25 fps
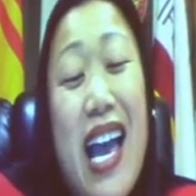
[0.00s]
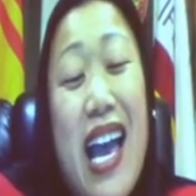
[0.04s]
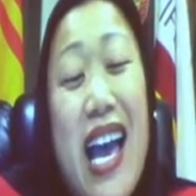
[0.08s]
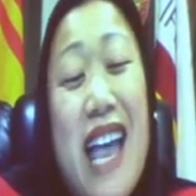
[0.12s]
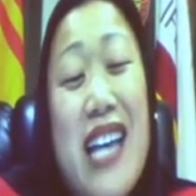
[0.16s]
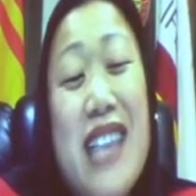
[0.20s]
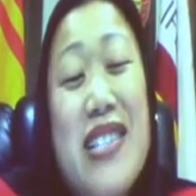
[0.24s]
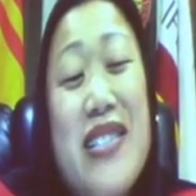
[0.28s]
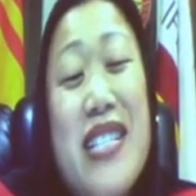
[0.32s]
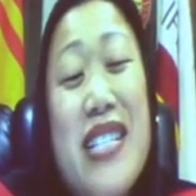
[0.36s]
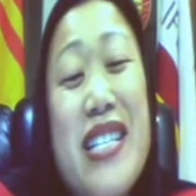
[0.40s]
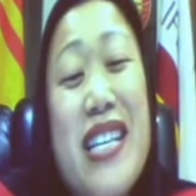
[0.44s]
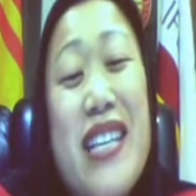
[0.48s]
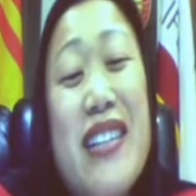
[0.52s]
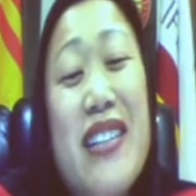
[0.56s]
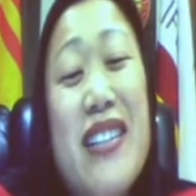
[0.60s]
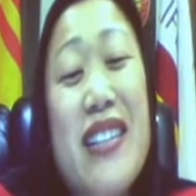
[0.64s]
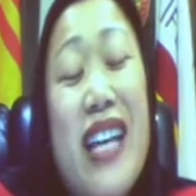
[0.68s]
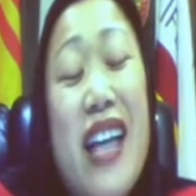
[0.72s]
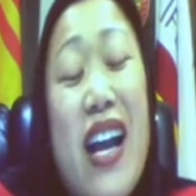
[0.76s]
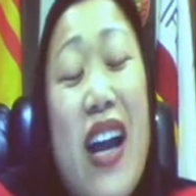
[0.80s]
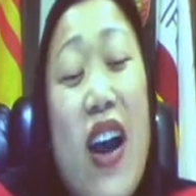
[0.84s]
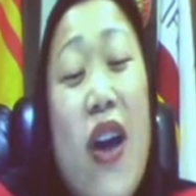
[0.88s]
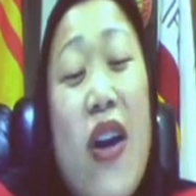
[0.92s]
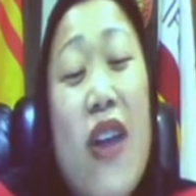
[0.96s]
As
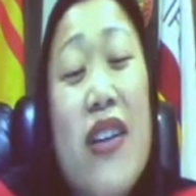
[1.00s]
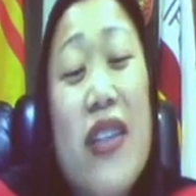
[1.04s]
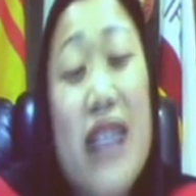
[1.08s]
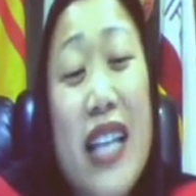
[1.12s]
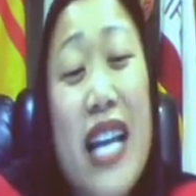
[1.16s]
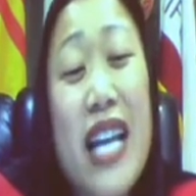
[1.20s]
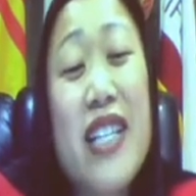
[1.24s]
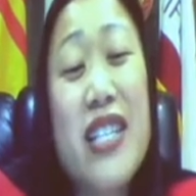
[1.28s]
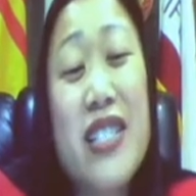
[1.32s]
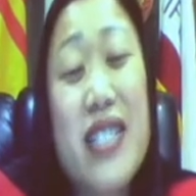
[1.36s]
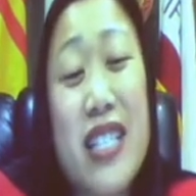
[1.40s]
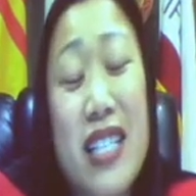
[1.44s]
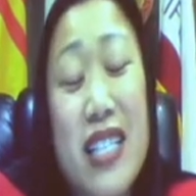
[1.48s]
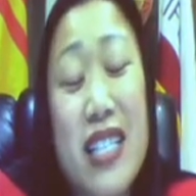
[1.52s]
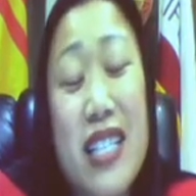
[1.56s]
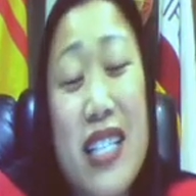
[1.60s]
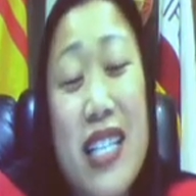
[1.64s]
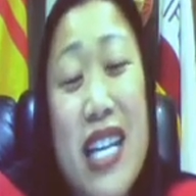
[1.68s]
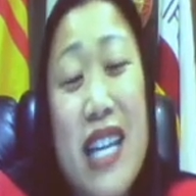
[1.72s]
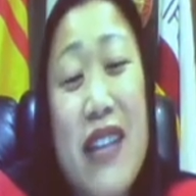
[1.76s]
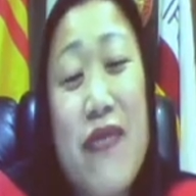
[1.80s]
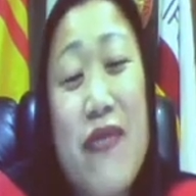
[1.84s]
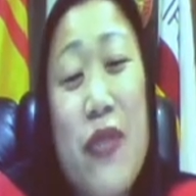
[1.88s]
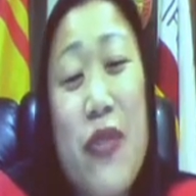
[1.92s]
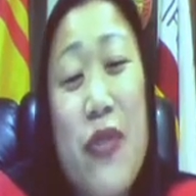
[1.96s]
our election
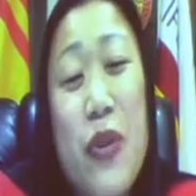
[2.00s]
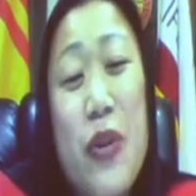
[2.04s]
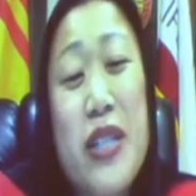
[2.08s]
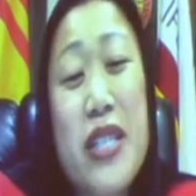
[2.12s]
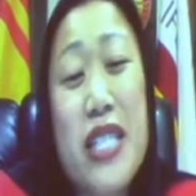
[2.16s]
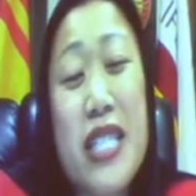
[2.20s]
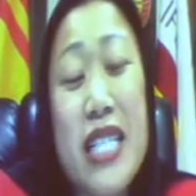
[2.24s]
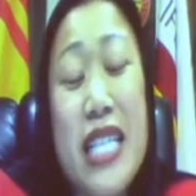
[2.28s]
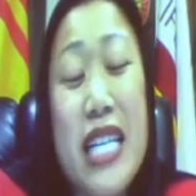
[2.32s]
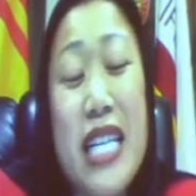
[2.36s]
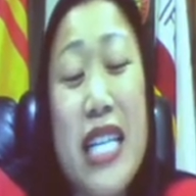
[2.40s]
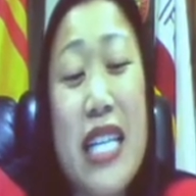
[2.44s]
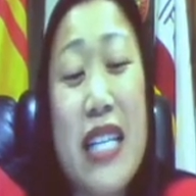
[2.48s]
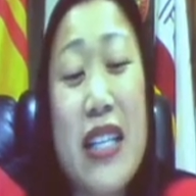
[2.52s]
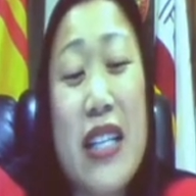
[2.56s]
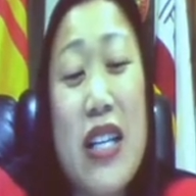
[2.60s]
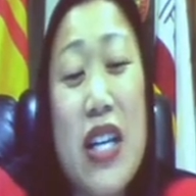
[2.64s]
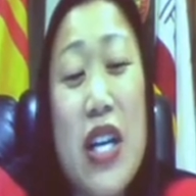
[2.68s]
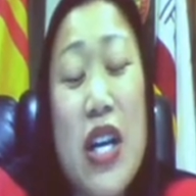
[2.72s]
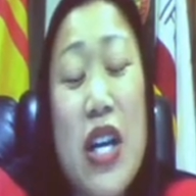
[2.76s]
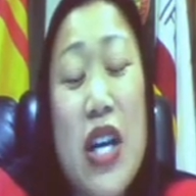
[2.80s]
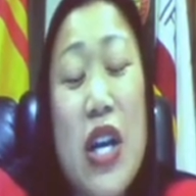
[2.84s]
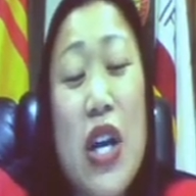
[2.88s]
in 14,